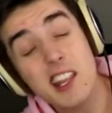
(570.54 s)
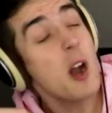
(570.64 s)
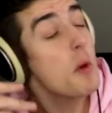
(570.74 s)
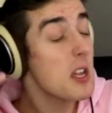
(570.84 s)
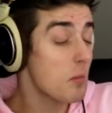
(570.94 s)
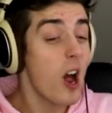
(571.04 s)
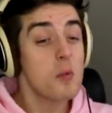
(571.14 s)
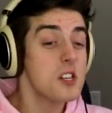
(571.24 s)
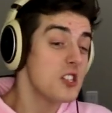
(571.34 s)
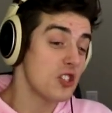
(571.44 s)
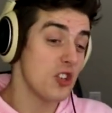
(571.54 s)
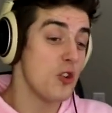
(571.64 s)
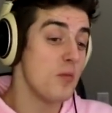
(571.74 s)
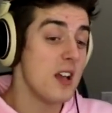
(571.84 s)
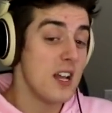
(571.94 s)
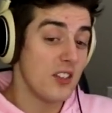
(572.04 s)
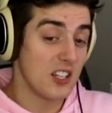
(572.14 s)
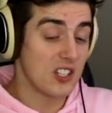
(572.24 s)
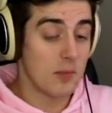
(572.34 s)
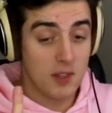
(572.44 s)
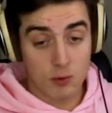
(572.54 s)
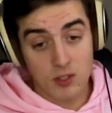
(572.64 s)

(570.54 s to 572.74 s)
then we can probably assume that something